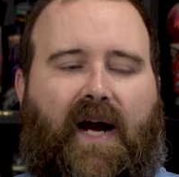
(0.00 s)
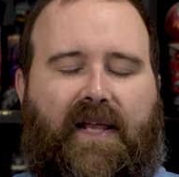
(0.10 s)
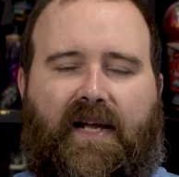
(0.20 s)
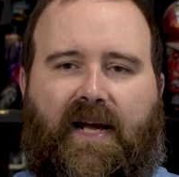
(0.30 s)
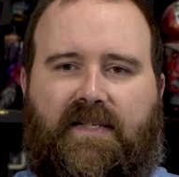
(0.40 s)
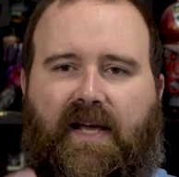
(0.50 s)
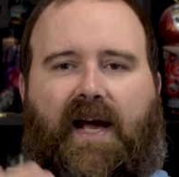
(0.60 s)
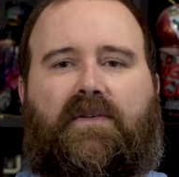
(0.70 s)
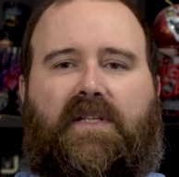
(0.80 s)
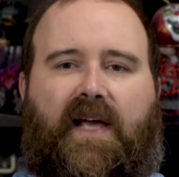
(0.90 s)
I think as the
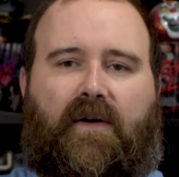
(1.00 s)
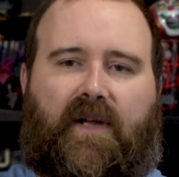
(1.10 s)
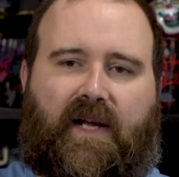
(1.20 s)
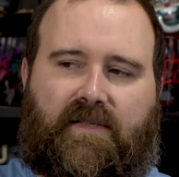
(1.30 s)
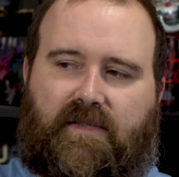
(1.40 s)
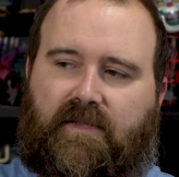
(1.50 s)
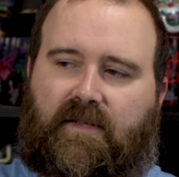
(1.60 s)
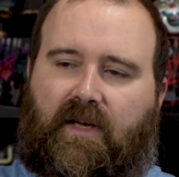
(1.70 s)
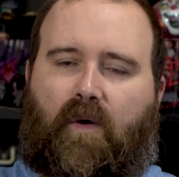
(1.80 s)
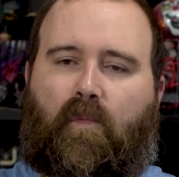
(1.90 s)
house count gets,
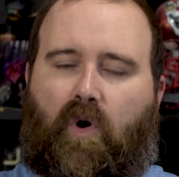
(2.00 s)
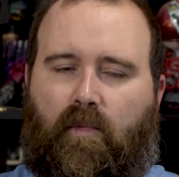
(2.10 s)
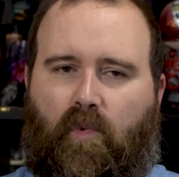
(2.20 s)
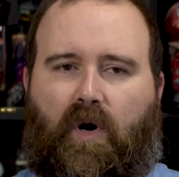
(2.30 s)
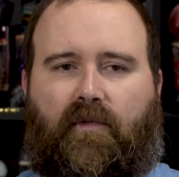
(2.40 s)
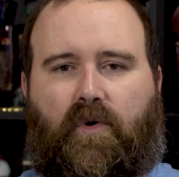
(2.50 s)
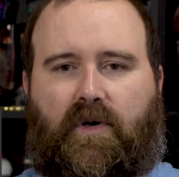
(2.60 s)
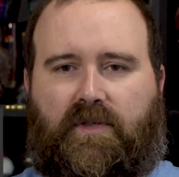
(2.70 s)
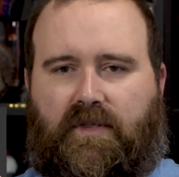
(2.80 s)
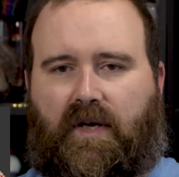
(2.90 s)
more and more, of
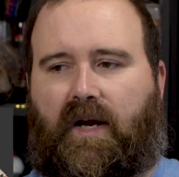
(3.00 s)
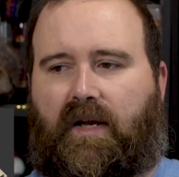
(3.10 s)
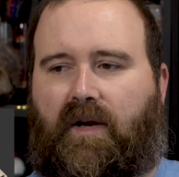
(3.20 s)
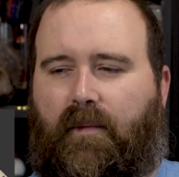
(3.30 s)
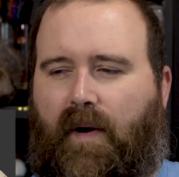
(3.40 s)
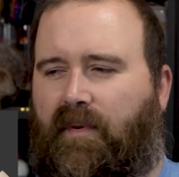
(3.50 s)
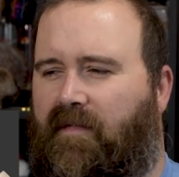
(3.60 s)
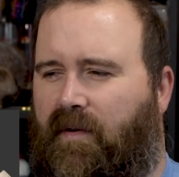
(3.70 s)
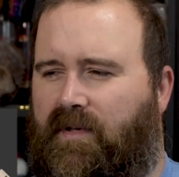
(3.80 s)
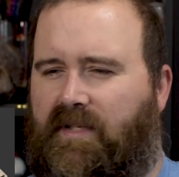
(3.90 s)
course, I
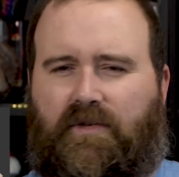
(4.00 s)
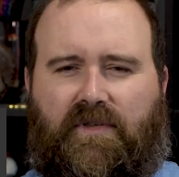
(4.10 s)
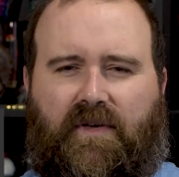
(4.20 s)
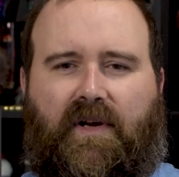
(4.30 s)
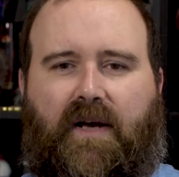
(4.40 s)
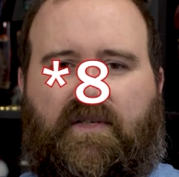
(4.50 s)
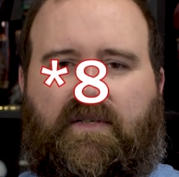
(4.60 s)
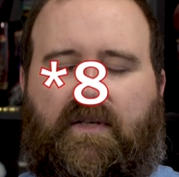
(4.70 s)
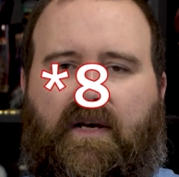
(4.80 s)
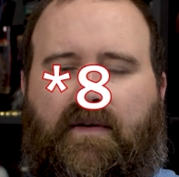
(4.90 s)
believe there were 6 or 7
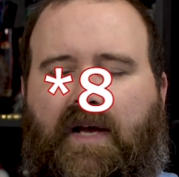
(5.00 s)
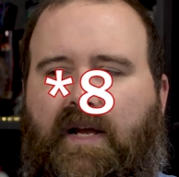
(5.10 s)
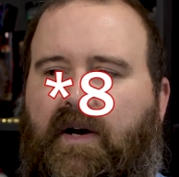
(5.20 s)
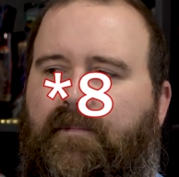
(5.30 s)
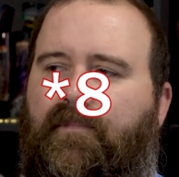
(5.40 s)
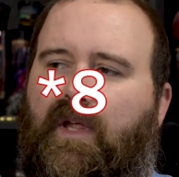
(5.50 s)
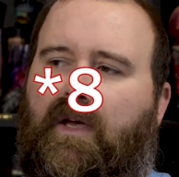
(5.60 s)
houses that year.